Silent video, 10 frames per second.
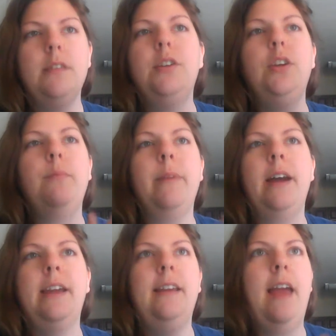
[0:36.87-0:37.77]
you
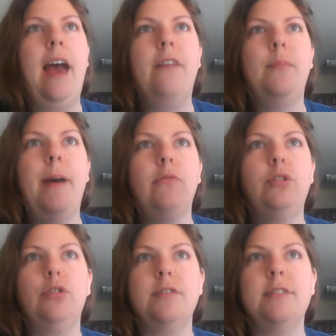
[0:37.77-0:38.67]
might have about
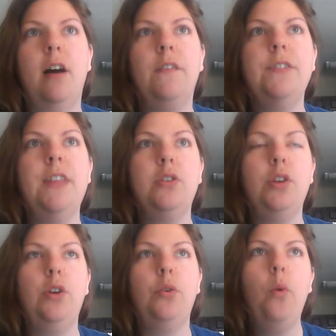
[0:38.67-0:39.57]
yourself that
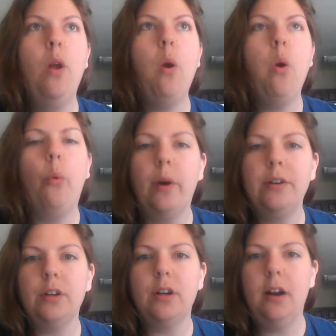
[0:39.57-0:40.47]
you
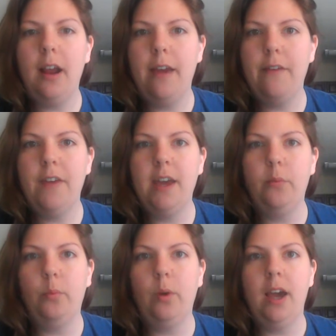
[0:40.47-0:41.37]
wonder if
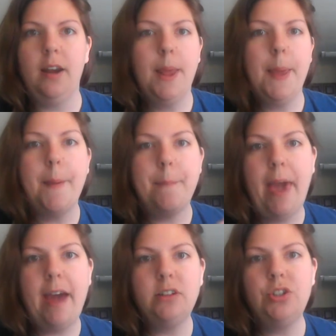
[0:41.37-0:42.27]
it would
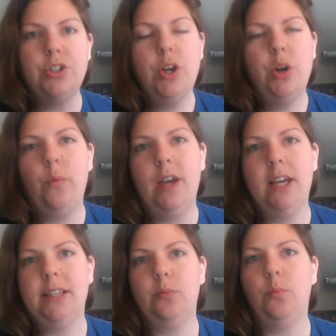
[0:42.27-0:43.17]
match
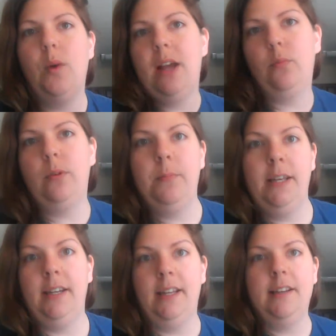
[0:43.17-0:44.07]
with what would be
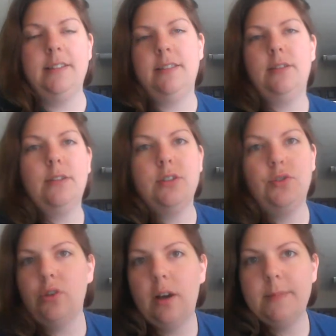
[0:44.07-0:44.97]
needed to do this
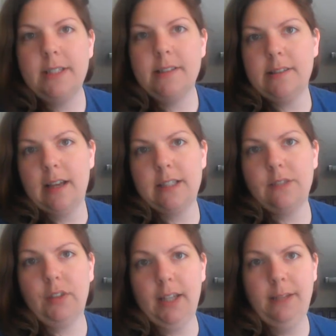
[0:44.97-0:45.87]
job
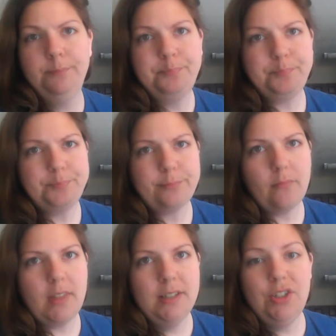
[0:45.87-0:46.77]
successfully,
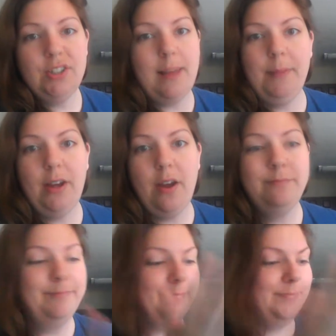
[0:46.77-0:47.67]
just let me know.
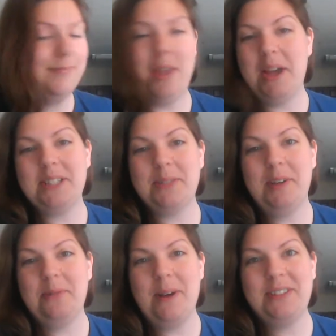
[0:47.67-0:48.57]
Ask me a
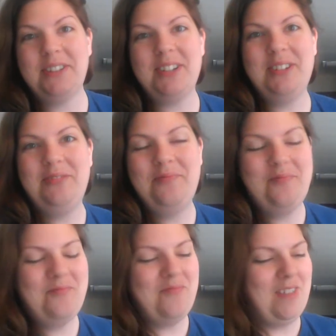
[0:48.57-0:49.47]
question.
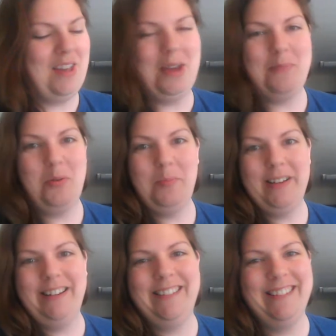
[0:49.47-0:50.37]
I'm
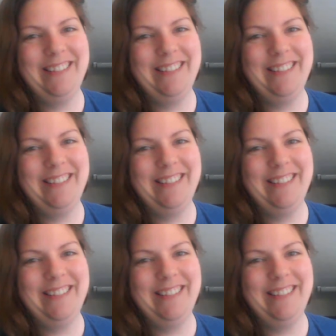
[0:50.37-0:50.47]
open.